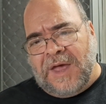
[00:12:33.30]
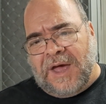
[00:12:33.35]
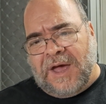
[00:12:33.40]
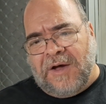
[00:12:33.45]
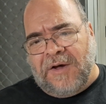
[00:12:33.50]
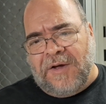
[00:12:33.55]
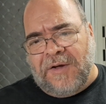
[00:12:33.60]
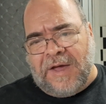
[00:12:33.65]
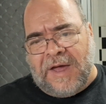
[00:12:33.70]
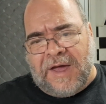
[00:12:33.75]

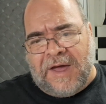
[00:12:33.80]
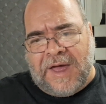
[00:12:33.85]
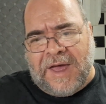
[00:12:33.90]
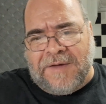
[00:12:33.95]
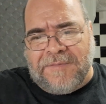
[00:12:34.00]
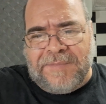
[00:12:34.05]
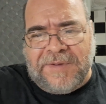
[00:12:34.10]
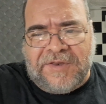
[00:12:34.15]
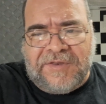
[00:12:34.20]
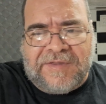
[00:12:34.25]
I
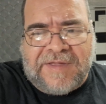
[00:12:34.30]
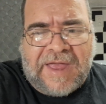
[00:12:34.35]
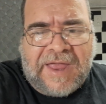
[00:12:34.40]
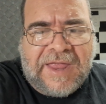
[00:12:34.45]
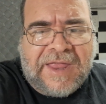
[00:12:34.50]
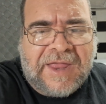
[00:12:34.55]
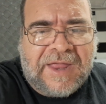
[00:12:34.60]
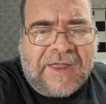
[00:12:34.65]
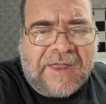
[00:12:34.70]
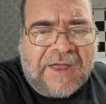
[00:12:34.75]
have been
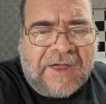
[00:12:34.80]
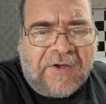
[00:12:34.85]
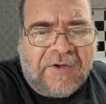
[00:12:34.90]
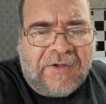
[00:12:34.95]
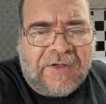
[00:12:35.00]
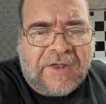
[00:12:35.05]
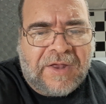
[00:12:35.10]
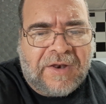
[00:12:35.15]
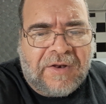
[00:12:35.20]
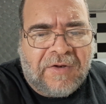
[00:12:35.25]
taking
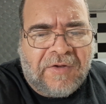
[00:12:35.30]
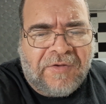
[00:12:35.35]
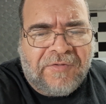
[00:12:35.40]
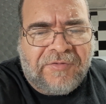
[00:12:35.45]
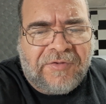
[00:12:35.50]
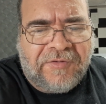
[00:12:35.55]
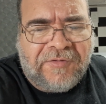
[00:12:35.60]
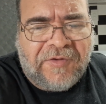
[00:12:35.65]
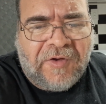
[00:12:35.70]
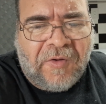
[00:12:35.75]
an
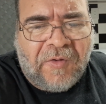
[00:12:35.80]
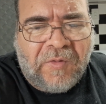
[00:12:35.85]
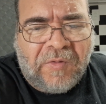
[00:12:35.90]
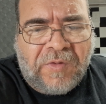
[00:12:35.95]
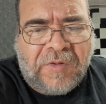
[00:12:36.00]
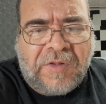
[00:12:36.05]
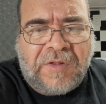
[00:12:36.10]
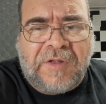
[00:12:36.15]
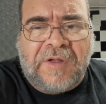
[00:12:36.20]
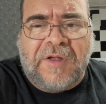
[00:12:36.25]

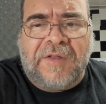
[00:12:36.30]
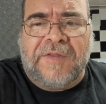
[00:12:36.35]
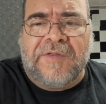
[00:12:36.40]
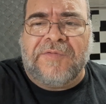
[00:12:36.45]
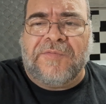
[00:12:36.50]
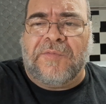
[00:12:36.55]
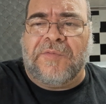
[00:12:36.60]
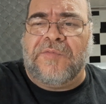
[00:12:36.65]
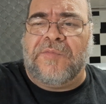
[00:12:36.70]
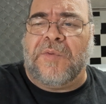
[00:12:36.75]
inositol.
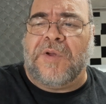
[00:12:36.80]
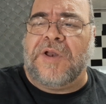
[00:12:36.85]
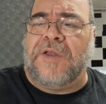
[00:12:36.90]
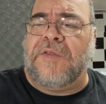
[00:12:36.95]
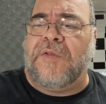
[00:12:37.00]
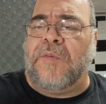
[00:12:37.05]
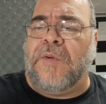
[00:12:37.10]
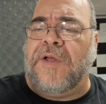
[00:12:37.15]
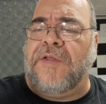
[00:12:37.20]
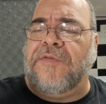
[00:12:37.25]
This was one of
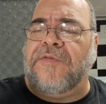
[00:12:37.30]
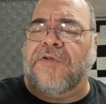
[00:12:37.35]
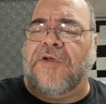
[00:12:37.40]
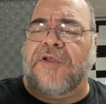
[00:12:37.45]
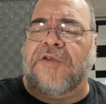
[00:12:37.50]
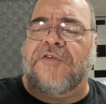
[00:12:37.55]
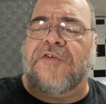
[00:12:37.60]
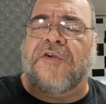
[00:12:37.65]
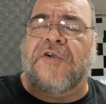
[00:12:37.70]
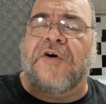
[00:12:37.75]
the ones
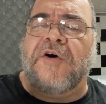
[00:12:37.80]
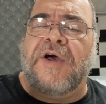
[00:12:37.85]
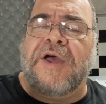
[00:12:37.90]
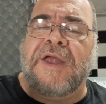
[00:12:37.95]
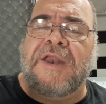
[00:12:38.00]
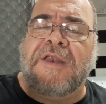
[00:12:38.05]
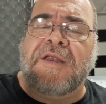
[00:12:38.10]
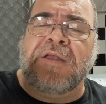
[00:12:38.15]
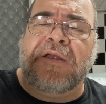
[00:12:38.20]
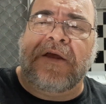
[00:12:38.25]
I
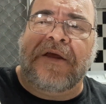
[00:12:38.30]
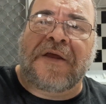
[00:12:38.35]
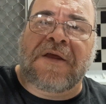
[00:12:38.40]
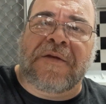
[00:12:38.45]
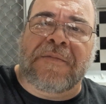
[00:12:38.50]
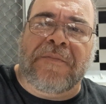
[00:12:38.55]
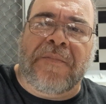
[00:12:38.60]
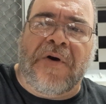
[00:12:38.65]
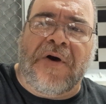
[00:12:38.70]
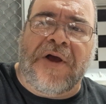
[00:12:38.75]
tried,
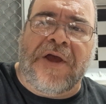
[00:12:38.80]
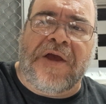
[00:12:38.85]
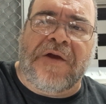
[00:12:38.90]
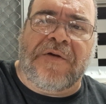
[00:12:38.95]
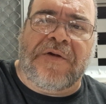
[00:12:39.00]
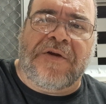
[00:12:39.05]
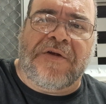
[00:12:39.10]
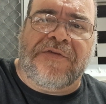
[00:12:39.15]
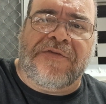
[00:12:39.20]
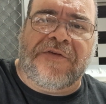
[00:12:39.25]

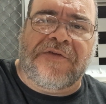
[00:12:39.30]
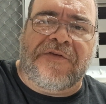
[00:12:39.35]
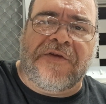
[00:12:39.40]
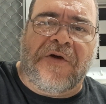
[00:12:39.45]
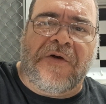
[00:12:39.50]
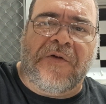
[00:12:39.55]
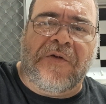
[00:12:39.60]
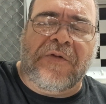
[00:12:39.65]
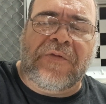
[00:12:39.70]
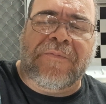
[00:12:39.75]

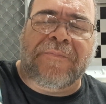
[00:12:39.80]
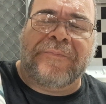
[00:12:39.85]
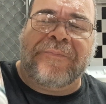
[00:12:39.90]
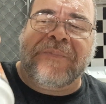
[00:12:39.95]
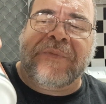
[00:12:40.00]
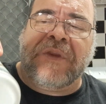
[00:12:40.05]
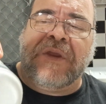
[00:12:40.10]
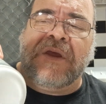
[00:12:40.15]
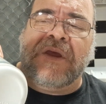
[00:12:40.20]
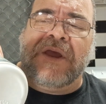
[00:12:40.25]
inositol.
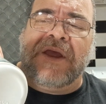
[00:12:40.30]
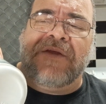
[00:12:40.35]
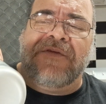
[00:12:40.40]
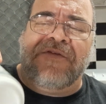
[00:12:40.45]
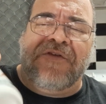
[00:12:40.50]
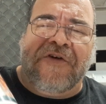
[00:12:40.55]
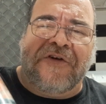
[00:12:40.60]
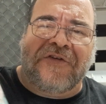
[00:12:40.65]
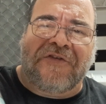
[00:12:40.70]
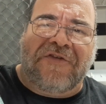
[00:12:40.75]

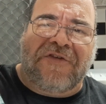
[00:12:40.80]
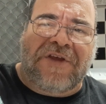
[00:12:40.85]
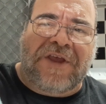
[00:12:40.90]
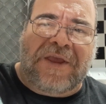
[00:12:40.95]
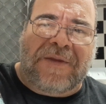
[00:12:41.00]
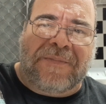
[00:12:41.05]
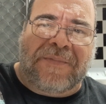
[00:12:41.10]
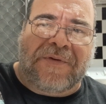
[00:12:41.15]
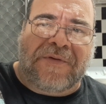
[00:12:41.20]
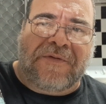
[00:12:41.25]
It's not
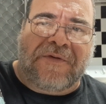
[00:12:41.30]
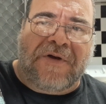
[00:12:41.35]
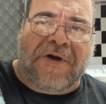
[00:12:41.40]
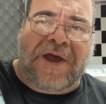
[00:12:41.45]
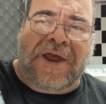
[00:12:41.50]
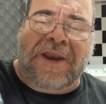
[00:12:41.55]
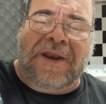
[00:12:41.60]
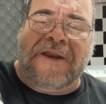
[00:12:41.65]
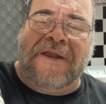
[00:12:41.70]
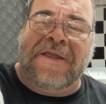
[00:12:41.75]
cheap,
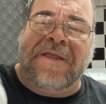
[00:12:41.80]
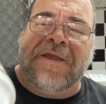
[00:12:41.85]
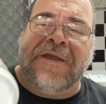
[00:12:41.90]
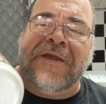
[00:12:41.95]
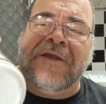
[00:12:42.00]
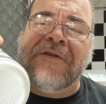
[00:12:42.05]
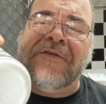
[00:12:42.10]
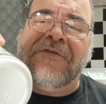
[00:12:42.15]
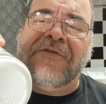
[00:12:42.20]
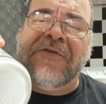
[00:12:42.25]
right?
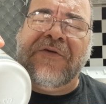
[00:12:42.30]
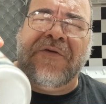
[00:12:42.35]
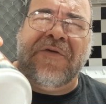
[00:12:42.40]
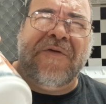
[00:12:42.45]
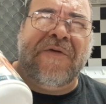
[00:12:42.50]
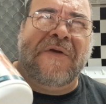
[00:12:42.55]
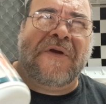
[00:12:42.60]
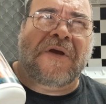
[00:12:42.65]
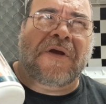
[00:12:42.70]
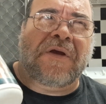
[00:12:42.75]

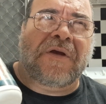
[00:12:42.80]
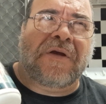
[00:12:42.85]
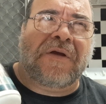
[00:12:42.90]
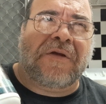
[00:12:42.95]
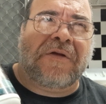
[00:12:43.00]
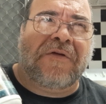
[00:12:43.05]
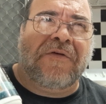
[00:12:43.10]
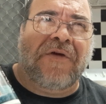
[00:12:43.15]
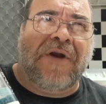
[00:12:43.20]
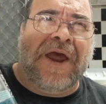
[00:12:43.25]
2
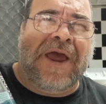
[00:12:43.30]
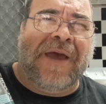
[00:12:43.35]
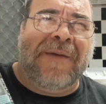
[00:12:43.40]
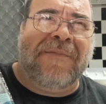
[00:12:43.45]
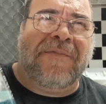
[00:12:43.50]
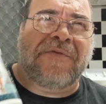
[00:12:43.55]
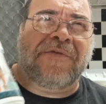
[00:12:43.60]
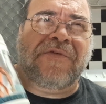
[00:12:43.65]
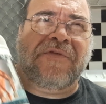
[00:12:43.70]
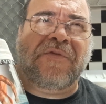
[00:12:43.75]

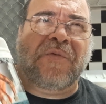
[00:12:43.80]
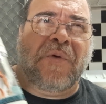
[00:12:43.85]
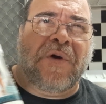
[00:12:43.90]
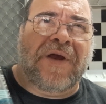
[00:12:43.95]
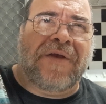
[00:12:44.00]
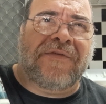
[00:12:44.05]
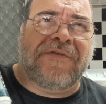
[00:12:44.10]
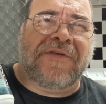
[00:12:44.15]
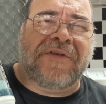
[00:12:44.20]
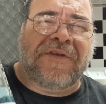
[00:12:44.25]
grams
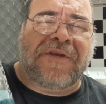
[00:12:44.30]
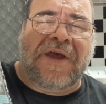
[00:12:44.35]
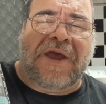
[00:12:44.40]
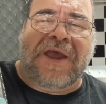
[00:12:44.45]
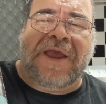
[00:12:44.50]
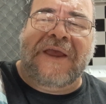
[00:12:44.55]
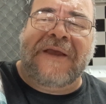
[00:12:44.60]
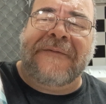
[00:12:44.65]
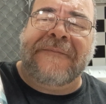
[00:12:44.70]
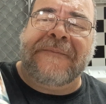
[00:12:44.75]
twice a
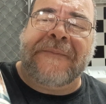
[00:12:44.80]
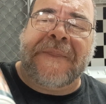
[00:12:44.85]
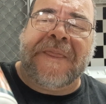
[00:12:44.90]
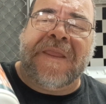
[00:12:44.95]
day.